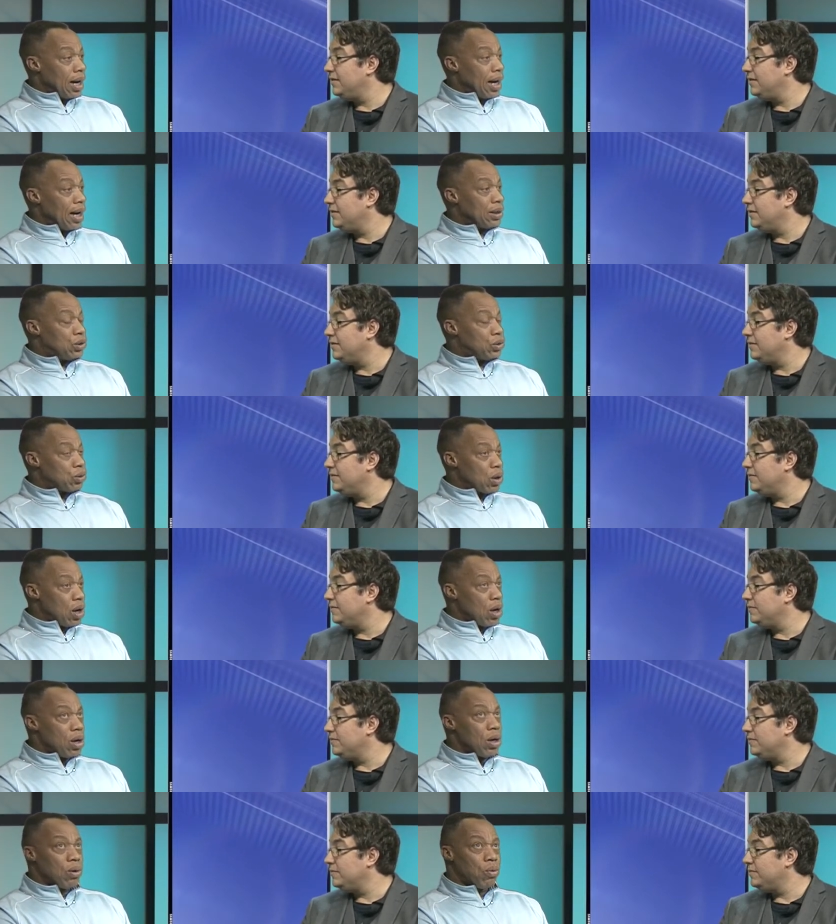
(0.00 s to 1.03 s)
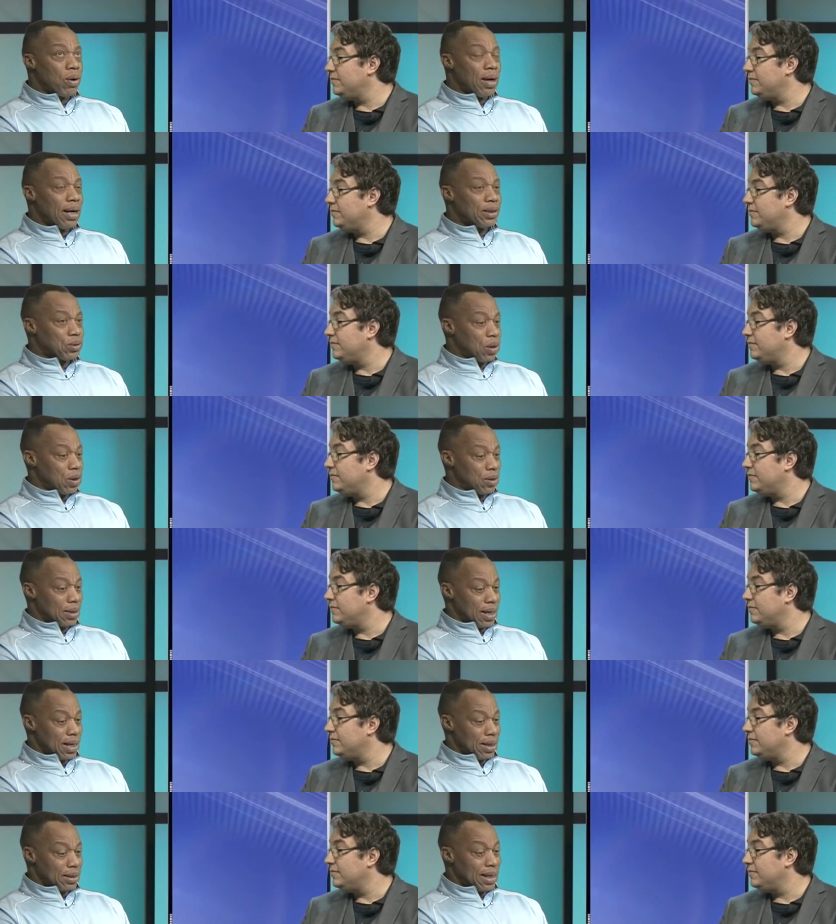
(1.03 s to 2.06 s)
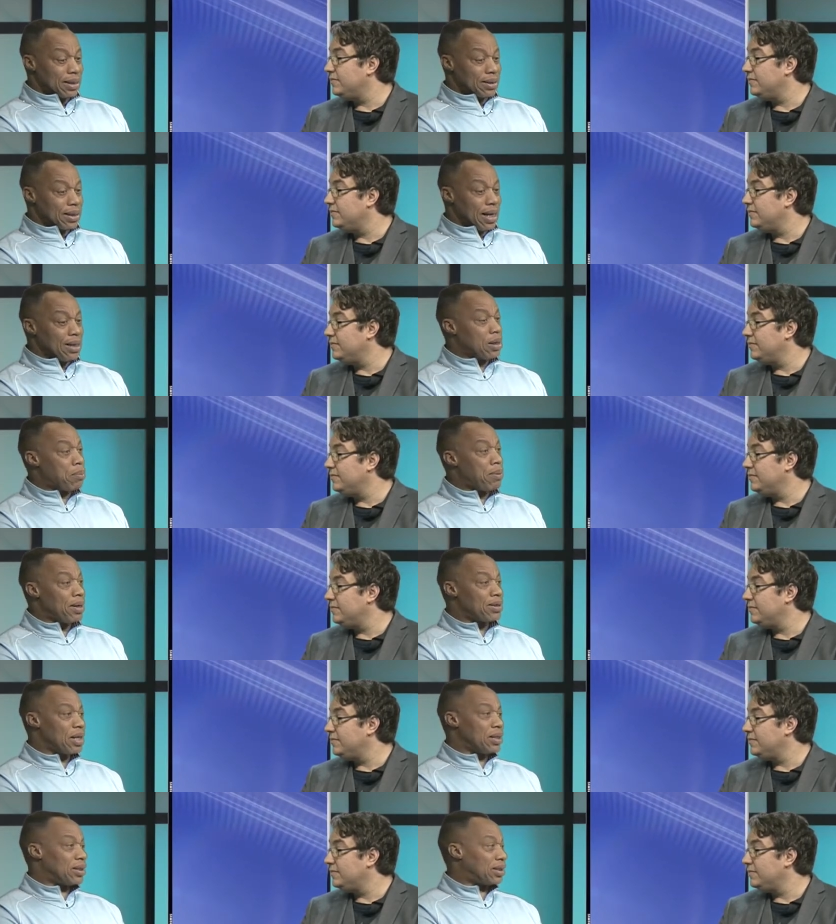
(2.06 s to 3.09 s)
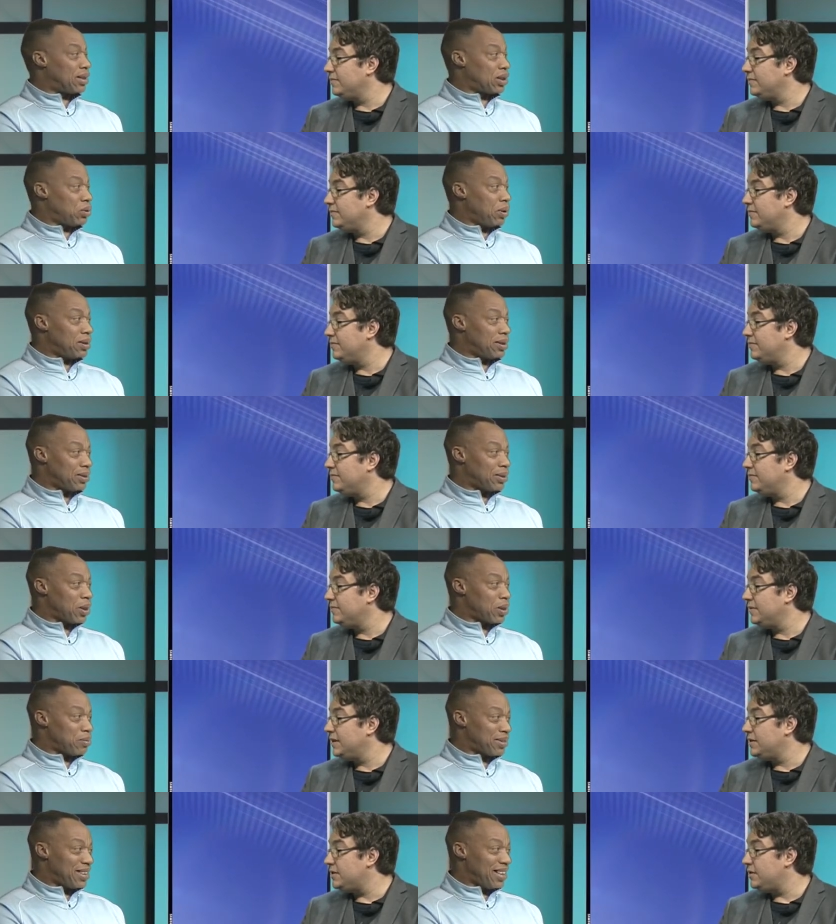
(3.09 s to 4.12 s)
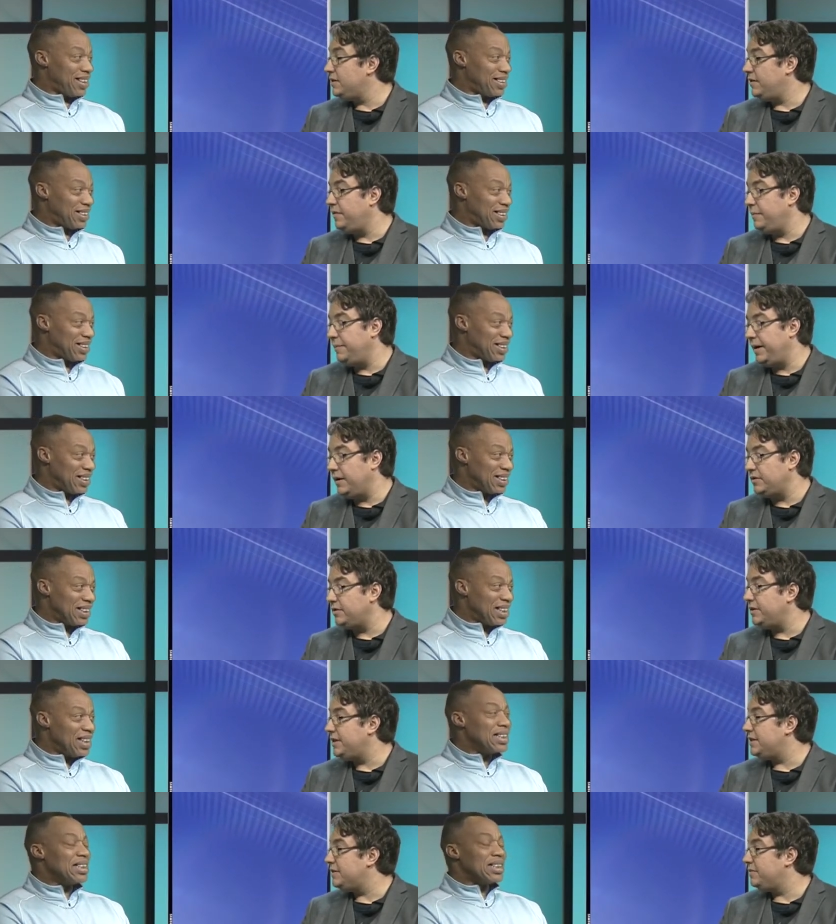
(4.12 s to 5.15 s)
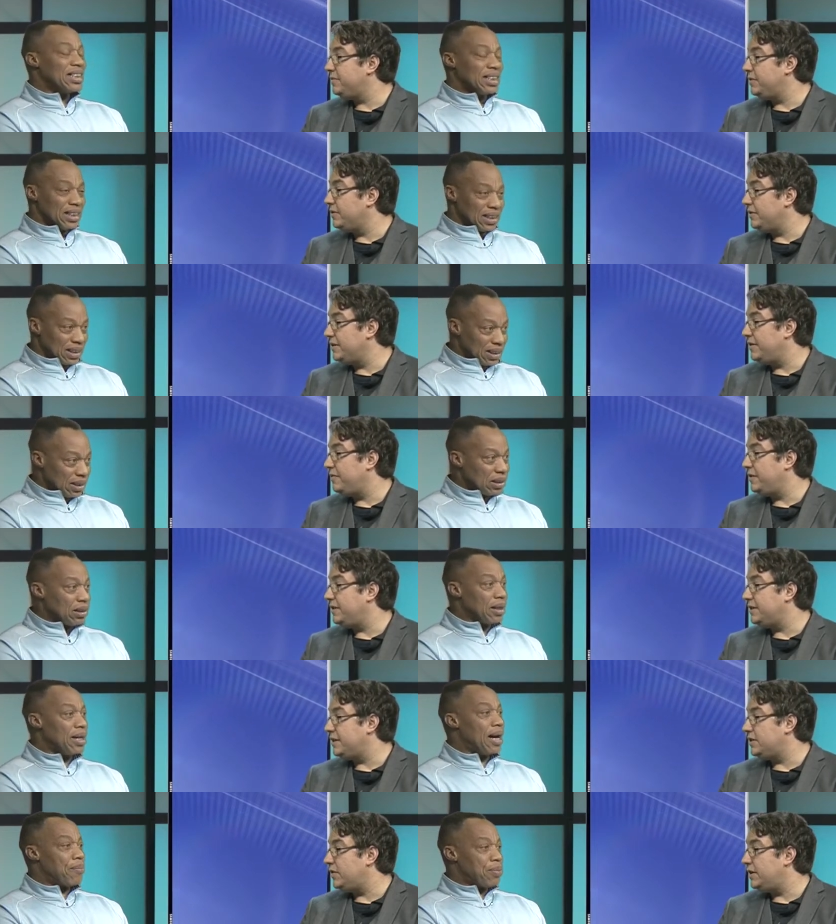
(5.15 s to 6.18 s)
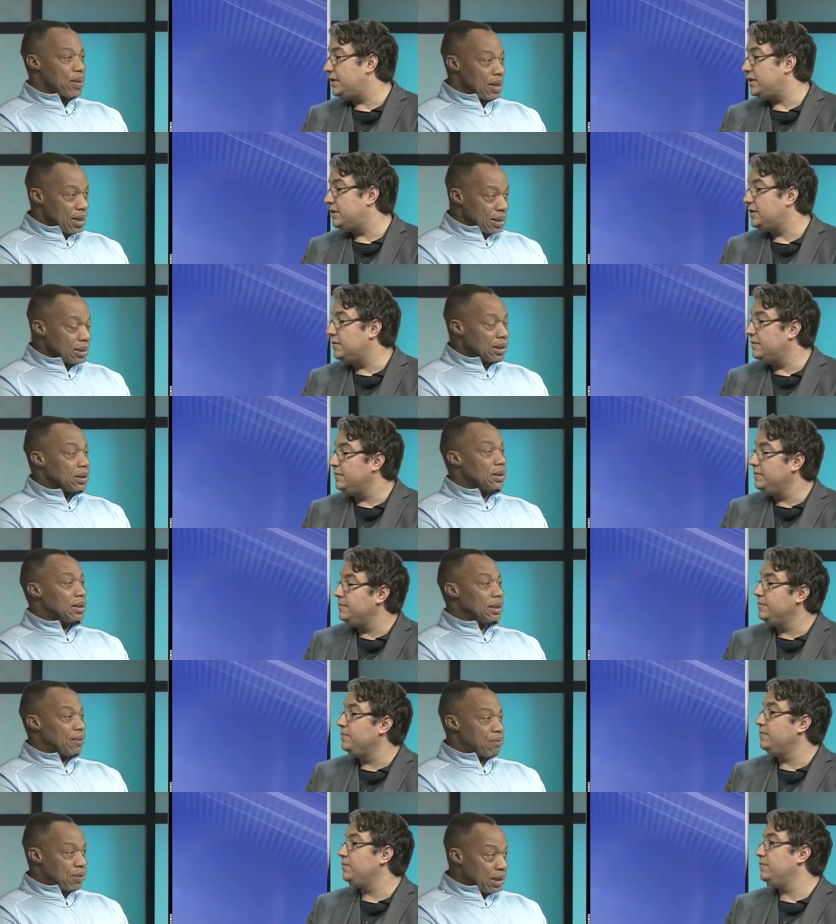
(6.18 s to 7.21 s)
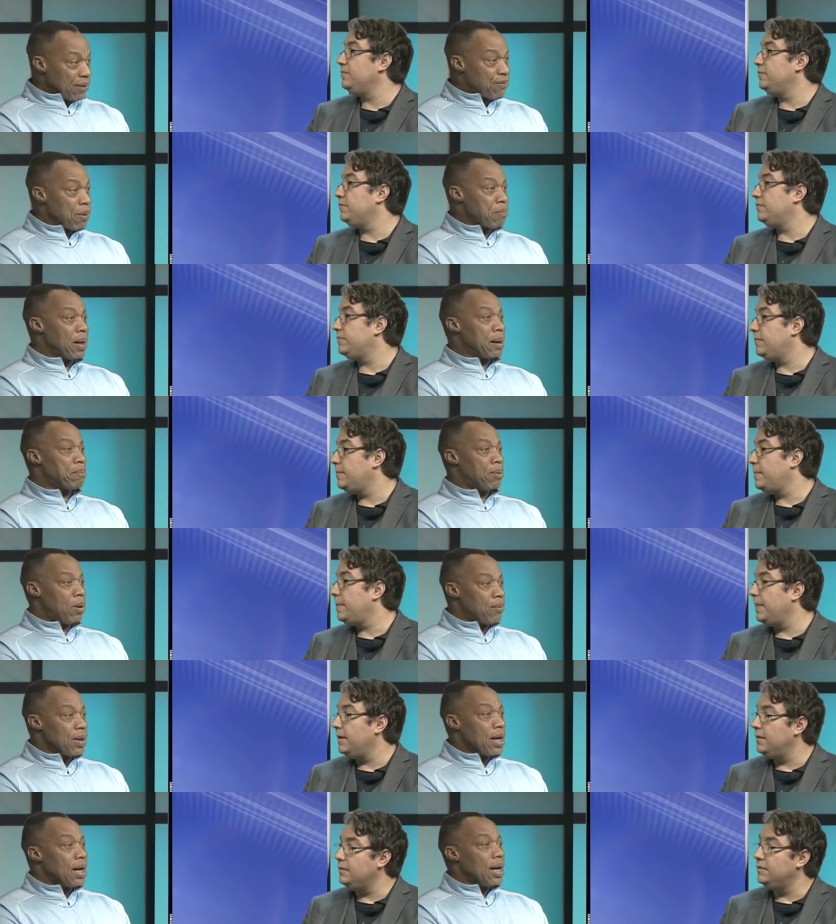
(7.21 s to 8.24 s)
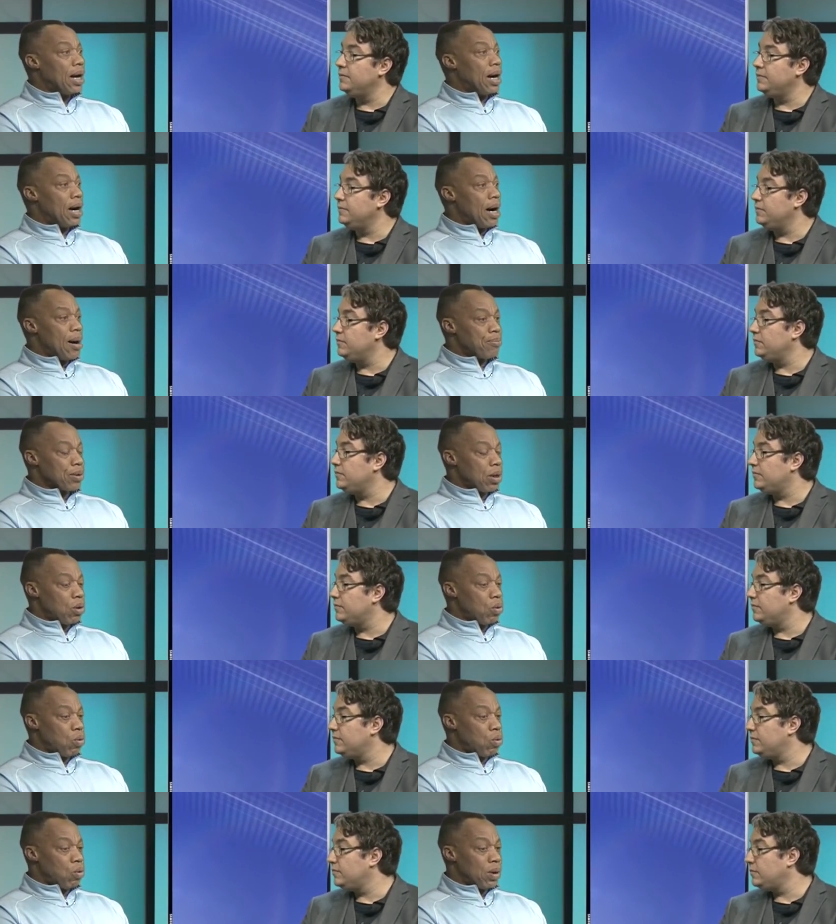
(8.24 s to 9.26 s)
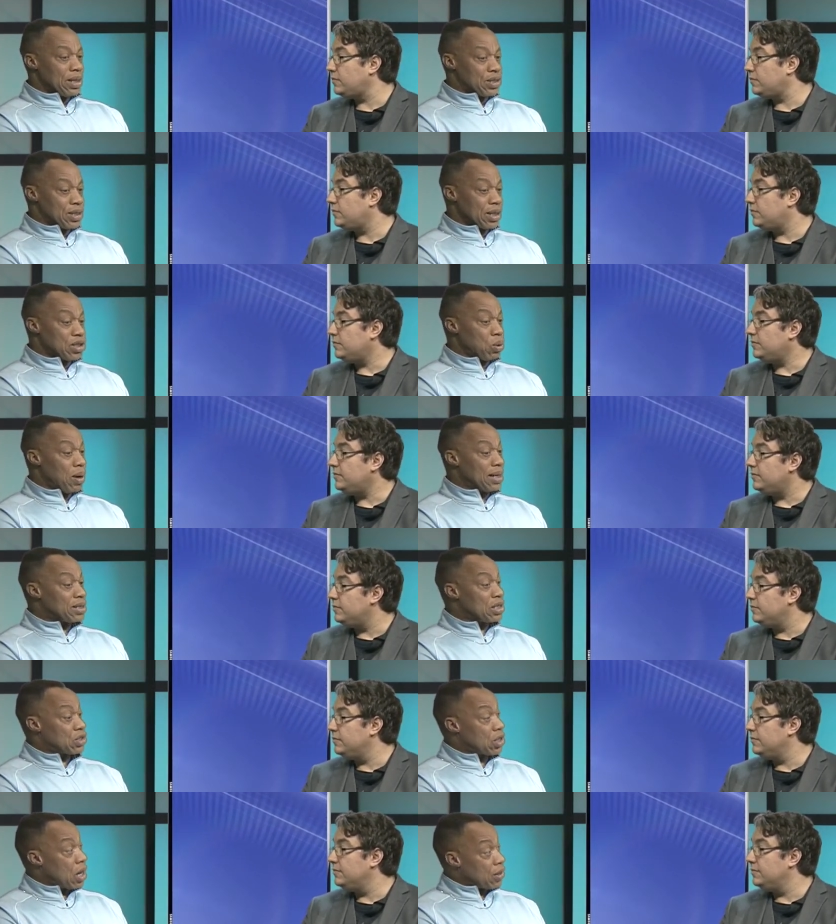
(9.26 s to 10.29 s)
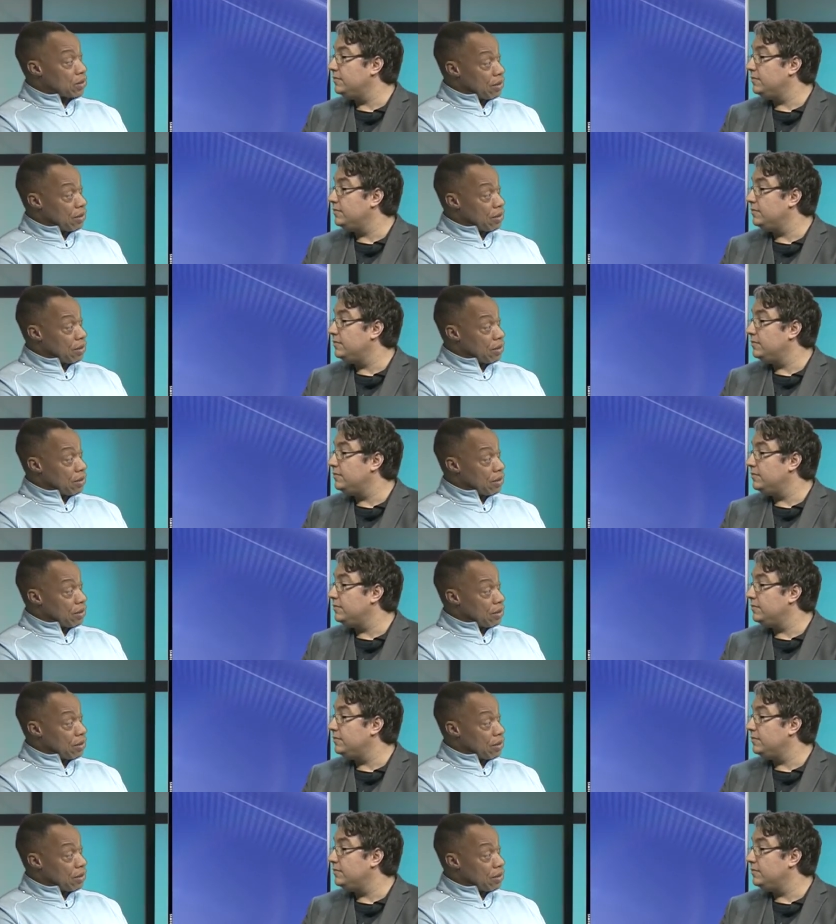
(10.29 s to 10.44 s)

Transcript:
Speaker 1: I draw where do I draw the line? That it depends on the situation and circumstance. So different
Speaker 2: boundaries for different situations. Yeah
Speaker 1: yeah, for different people. Um, when situations start